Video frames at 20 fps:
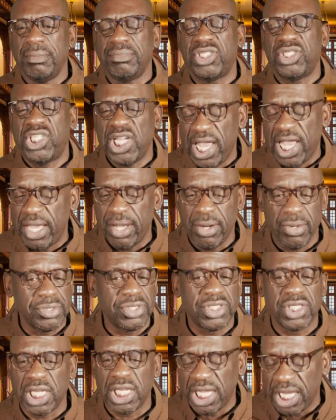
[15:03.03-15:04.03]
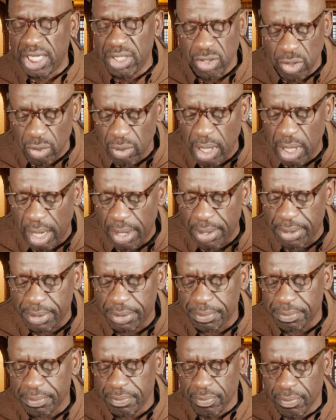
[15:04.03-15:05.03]
tares in your
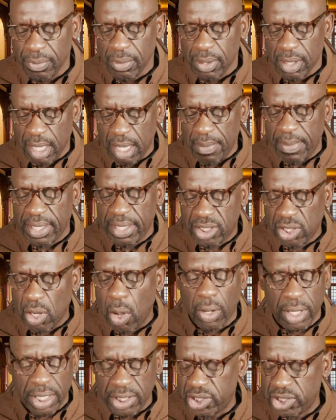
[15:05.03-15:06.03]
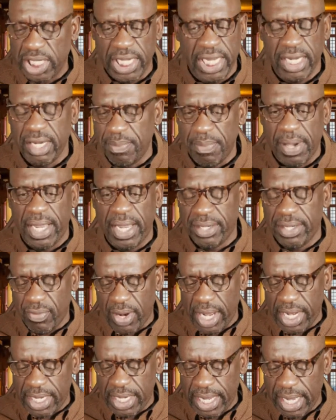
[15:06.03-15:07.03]
garden? Am I talking to anybody
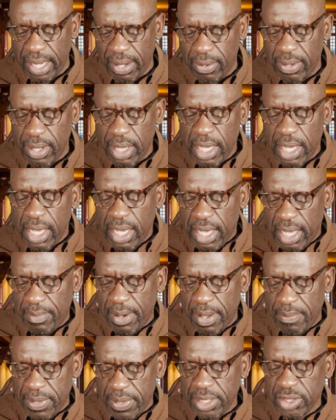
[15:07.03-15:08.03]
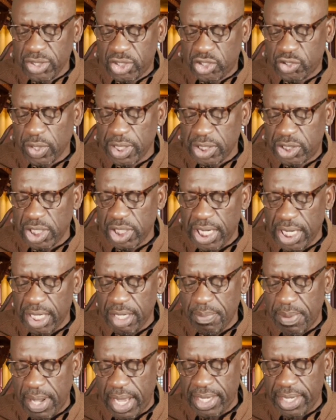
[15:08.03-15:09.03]
right now? Am I ministering to
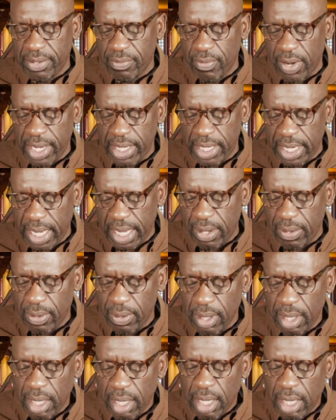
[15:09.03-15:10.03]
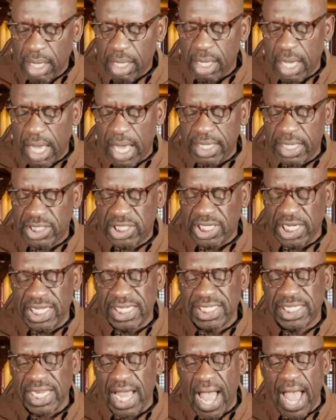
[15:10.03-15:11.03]
anybody right now? God
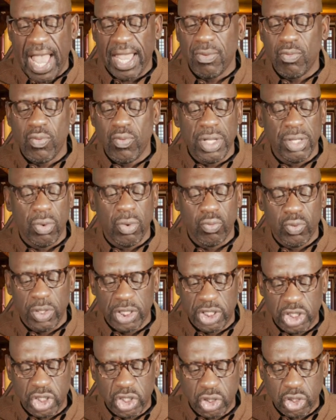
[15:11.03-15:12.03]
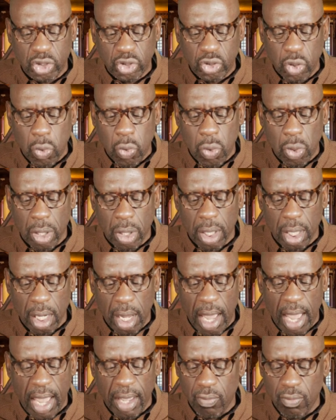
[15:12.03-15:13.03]
says, I will restore.
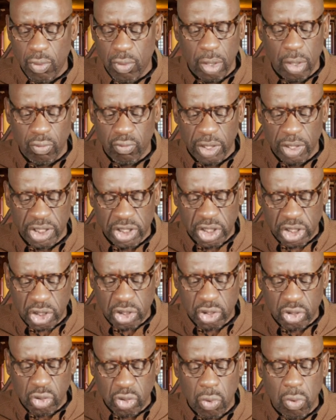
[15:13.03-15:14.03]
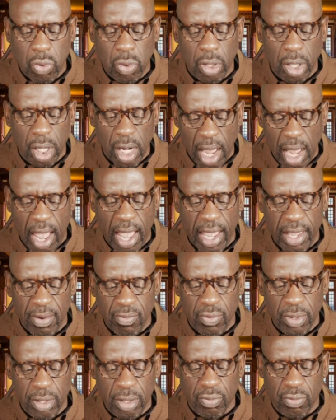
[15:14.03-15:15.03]
I will restore. I
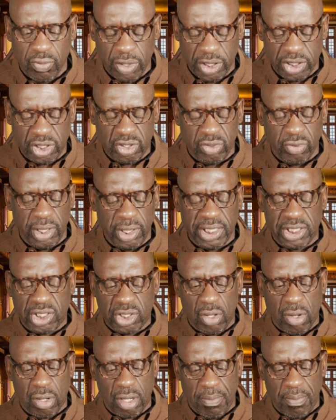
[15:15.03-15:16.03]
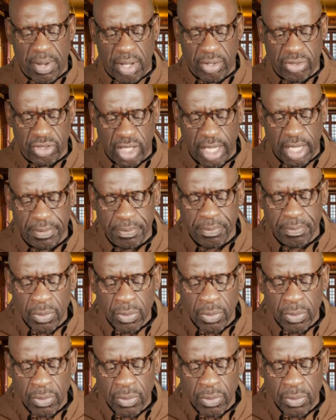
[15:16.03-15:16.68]
will restore. Let's talk about that.